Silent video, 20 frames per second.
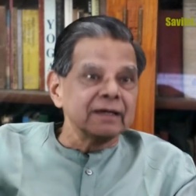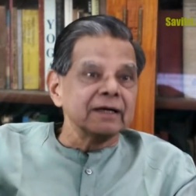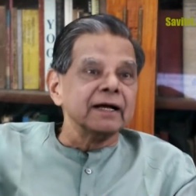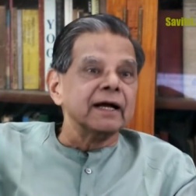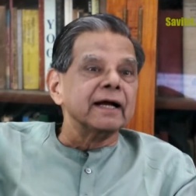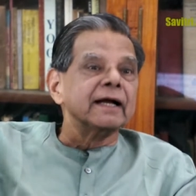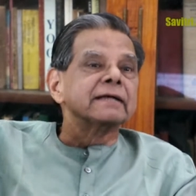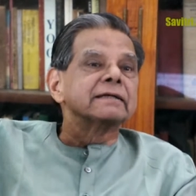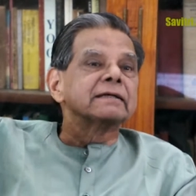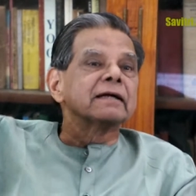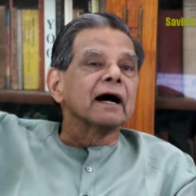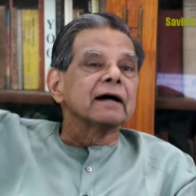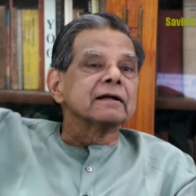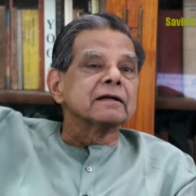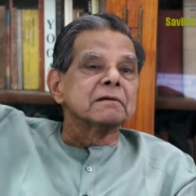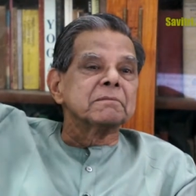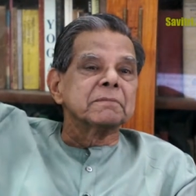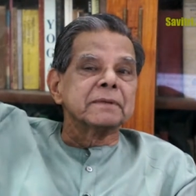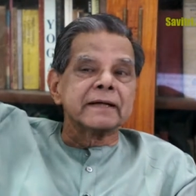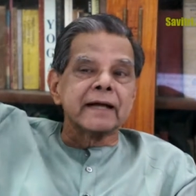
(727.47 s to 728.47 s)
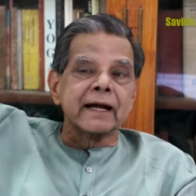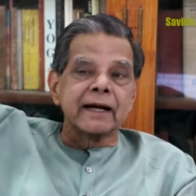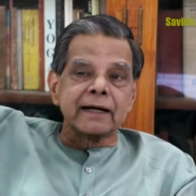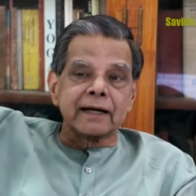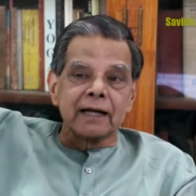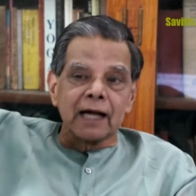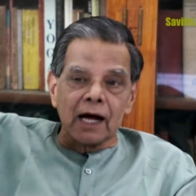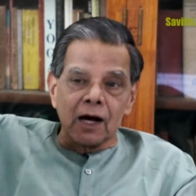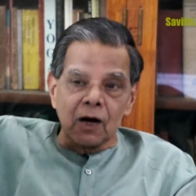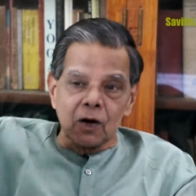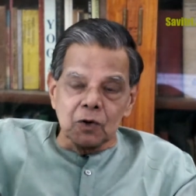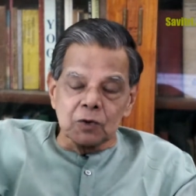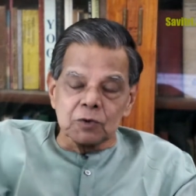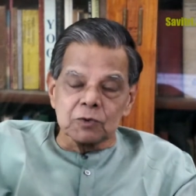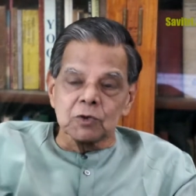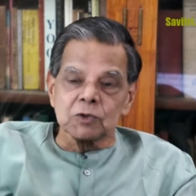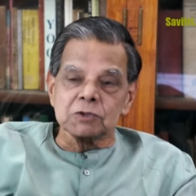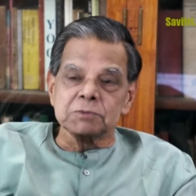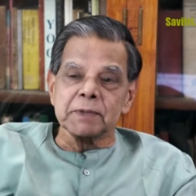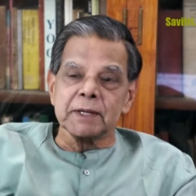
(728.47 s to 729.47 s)
He is rather bringing
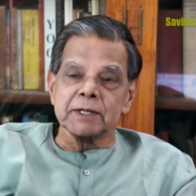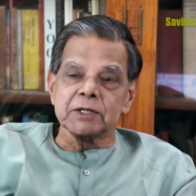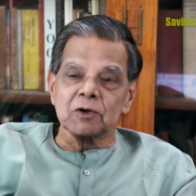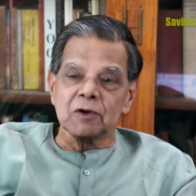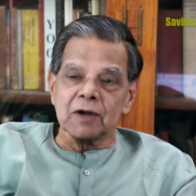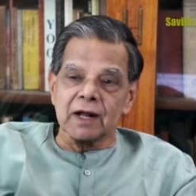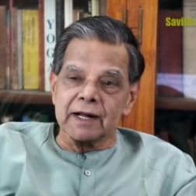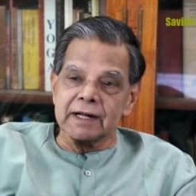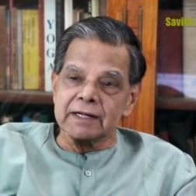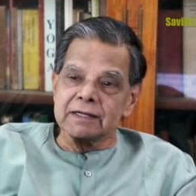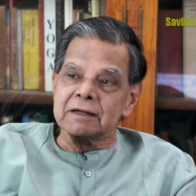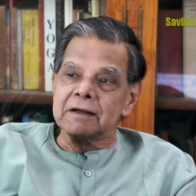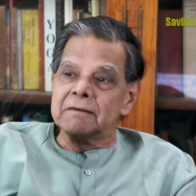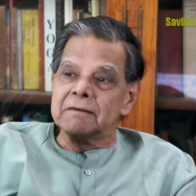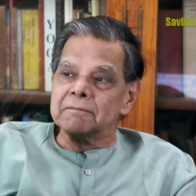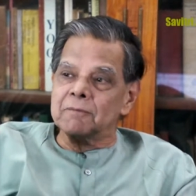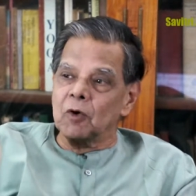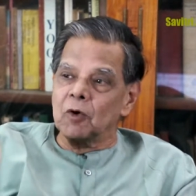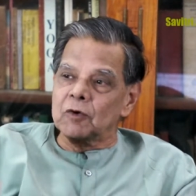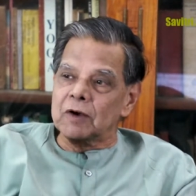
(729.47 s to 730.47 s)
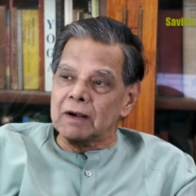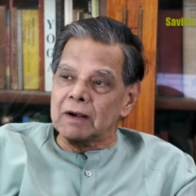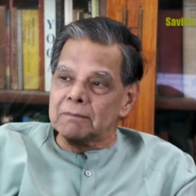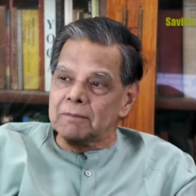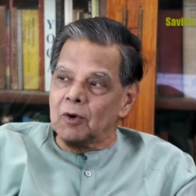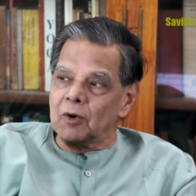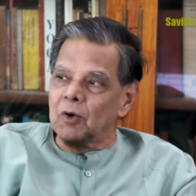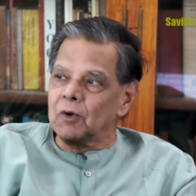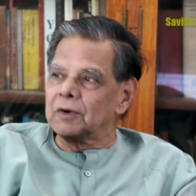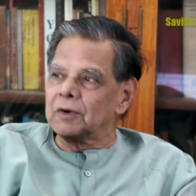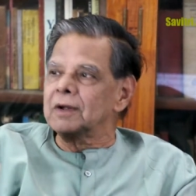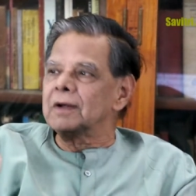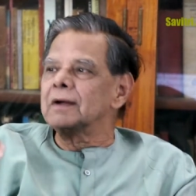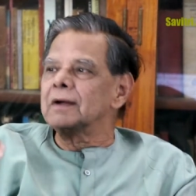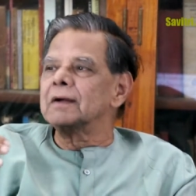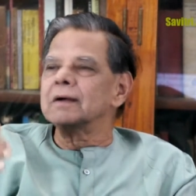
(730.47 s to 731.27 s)
down those spiritual heights more and more